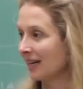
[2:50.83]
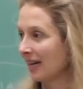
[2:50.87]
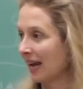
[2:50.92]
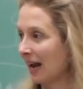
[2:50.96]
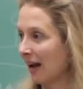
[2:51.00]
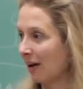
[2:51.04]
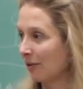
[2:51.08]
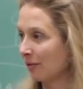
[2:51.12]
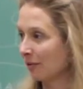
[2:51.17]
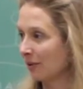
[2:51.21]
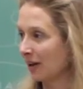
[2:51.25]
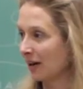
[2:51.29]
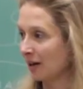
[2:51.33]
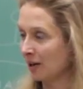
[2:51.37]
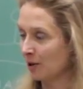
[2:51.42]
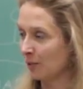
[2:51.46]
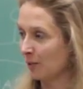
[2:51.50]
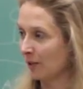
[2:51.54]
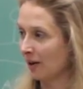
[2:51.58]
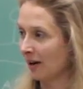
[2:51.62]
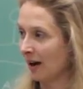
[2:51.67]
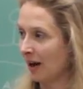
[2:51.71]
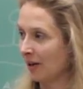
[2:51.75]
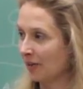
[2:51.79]
out,
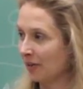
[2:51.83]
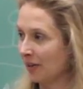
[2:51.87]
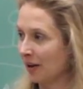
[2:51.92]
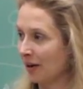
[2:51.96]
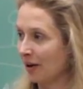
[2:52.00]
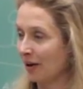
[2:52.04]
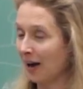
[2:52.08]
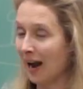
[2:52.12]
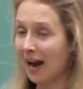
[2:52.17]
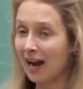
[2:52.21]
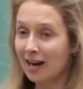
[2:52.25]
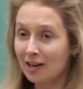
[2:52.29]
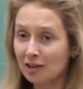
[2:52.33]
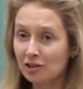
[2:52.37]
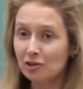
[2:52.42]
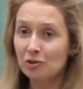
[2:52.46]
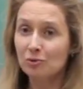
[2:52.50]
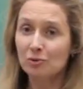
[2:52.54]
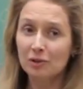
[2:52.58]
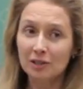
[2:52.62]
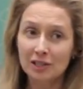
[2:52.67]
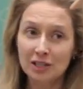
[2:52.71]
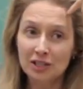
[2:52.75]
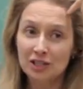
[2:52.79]
anywhere out there.
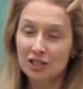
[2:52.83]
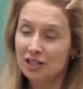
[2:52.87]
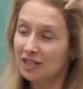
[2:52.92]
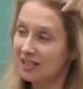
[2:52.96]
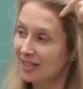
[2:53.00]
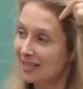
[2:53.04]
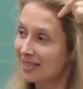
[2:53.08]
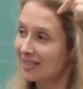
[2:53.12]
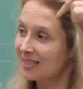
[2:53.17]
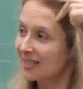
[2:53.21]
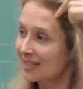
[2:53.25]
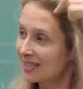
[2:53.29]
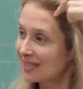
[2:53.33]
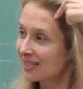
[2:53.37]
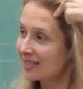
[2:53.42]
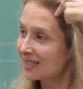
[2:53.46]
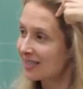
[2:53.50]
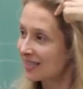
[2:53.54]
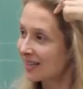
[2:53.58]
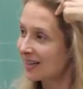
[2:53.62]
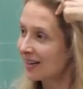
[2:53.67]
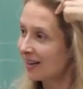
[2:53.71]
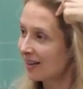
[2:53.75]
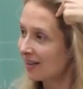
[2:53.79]
Actually, she exists
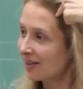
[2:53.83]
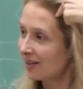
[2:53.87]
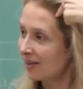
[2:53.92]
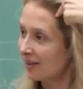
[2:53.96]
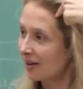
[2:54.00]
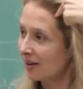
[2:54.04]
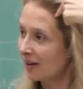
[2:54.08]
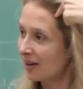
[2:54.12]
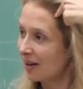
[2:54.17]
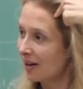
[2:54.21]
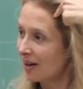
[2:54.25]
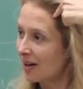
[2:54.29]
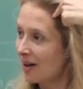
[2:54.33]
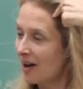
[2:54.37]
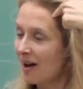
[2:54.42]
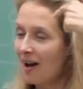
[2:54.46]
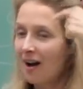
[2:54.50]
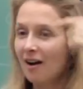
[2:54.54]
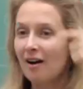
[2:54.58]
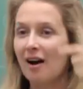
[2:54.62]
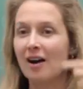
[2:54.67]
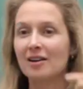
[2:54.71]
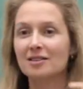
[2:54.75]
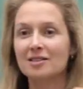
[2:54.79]
in here.
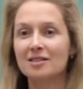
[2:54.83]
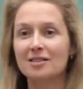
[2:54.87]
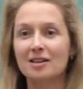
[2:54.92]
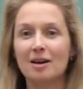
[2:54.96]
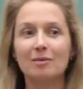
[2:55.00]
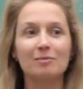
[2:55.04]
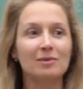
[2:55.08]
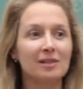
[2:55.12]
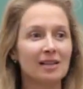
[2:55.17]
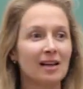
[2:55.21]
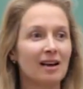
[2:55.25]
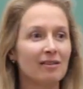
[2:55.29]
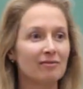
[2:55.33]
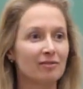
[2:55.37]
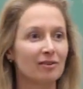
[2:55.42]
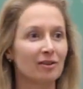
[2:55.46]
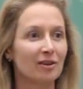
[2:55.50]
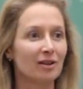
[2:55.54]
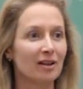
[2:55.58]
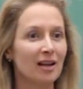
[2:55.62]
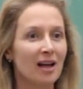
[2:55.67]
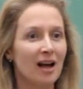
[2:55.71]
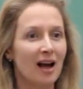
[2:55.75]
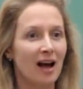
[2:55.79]
On some
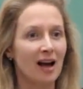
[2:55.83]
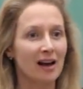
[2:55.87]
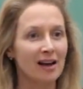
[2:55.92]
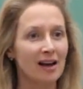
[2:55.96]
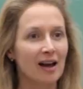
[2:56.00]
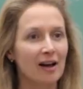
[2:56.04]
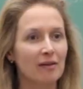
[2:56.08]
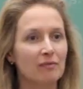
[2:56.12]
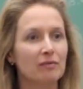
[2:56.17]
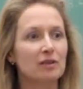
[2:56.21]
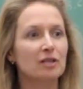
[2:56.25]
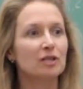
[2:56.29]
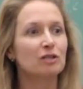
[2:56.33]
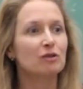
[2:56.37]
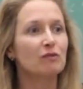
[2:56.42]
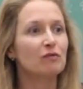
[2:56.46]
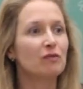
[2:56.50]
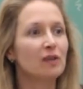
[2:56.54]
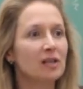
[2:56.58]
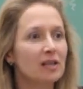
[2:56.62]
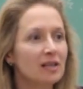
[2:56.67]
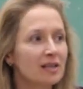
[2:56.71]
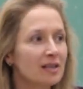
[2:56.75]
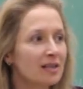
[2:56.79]
level, I have these
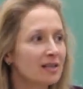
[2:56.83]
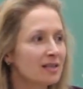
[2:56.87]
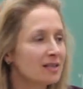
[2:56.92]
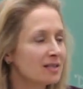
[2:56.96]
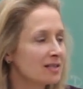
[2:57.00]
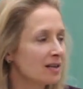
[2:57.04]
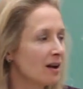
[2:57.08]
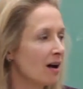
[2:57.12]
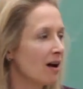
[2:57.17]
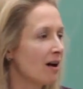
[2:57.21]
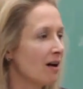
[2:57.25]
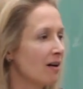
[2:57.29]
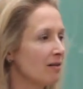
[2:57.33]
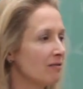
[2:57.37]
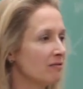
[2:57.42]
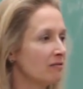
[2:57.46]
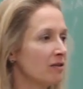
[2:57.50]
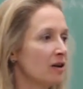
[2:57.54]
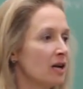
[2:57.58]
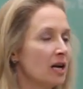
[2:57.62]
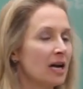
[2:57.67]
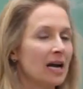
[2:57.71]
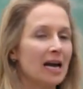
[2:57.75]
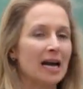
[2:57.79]
feelings
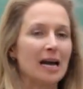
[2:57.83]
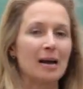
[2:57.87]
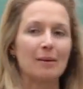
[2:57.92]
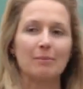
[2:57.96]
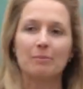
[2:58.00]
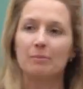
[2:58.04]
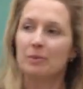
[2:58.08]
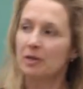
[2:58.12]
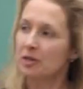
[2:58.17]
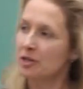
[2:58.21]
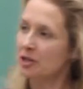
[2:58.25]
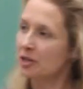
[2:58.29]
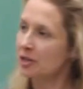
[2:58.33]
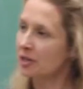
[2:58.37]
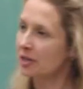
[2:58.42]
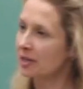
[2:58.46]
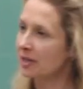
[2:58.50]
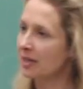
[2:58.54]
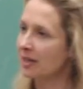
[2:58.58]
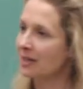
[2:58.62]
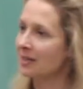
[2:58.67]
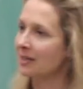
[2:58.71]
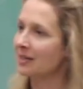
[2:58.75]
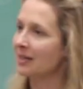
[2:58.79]
of ambition
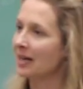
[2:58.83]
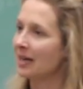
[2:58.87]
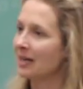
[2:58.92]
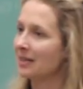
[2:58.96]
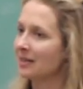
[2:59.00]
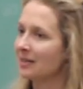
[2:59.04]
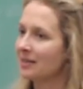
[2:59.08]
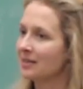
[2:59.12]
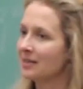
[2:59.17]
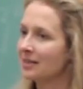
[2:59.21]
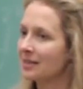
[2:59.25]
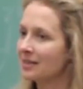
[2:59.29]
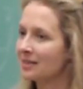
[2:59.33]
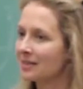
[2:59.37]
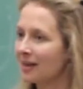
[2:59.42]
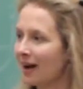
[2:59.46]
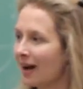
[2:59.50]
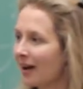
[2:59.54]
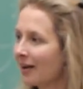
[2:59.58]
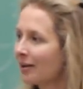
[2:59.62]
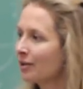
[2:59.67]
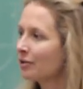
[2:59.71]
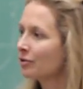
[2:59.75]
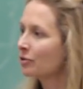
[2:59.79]
and, and
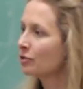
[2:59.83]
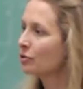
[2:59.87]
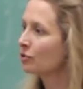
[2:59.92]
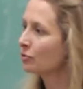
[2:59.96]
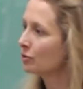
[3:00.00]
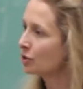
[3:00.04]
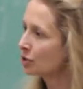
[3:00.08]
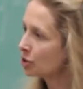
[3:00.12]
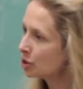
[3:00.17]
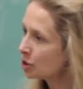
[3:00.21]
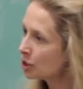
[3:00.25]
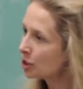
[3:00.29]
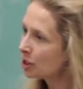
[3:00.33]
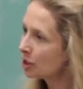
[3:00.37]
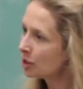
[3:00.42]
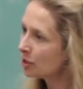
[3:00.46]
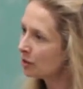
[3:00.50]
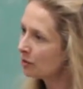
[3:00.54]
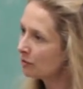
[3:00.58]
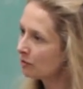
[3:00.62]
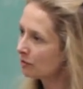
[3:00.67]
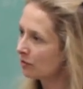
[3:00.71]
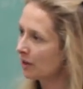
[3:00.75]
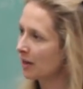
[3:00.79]
desire to
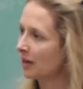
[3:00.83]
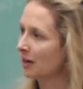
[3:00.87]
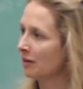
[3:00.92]
achieve and